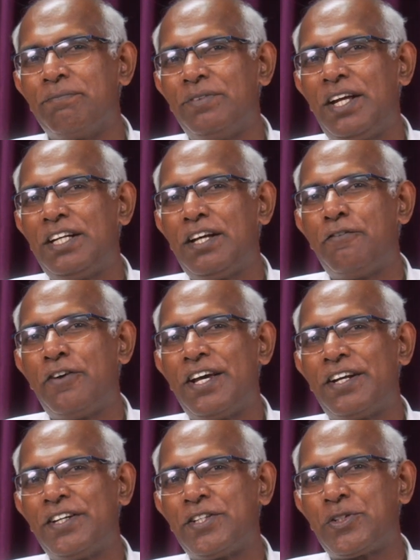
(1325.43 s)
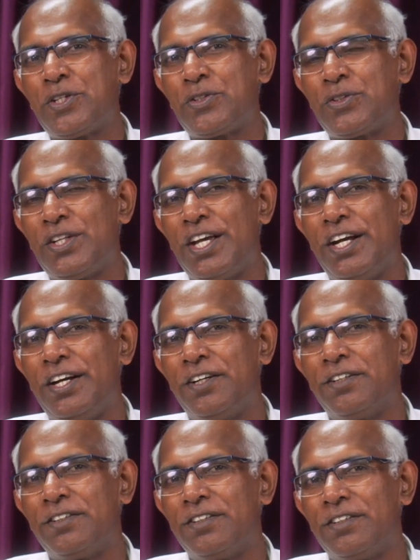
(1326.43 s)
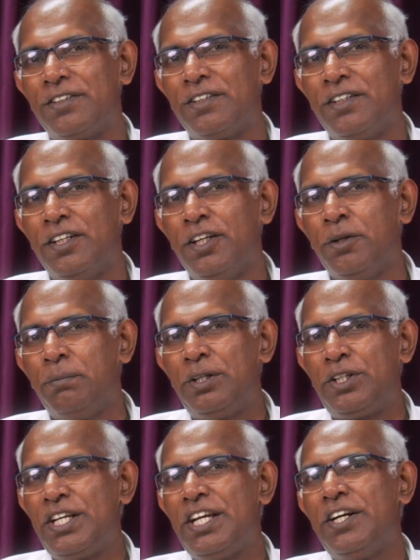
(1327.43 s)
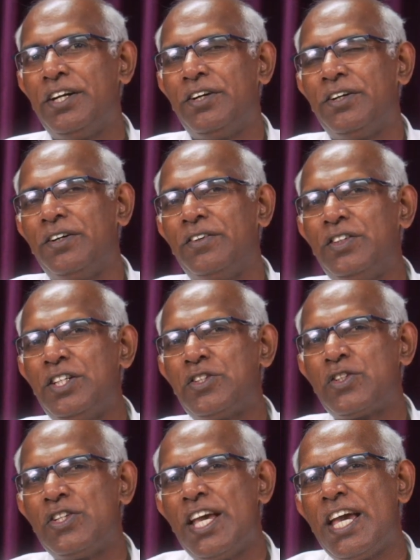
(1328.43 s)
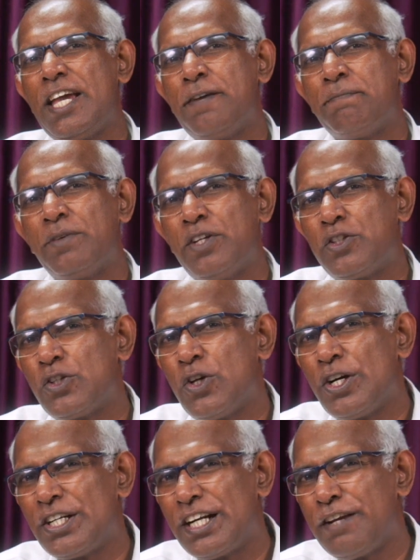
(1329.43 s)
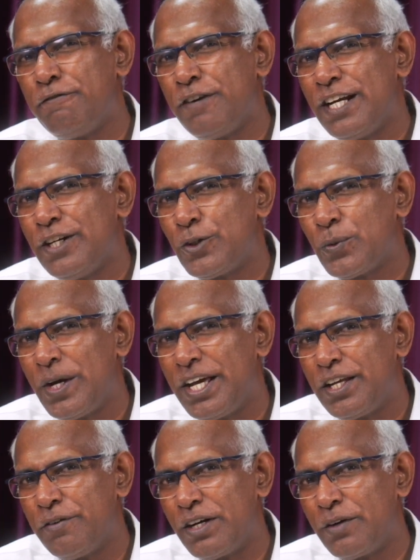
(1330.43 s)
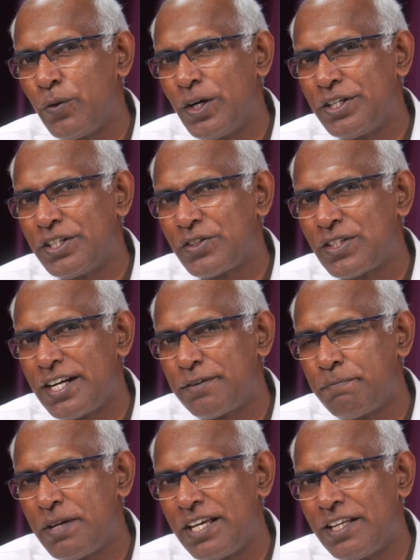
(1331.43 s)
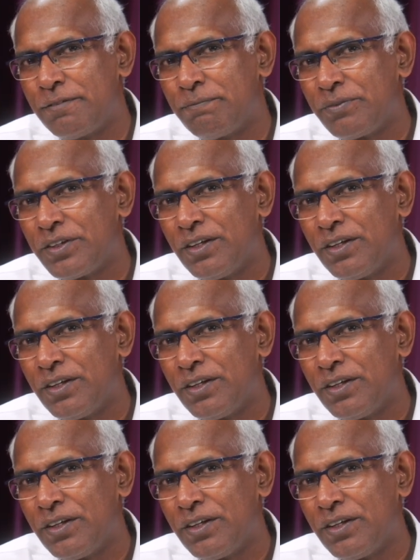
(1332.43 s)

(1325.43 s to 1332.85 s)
That awareness is there. But here, this name is not revealed to anyone. What does that mean?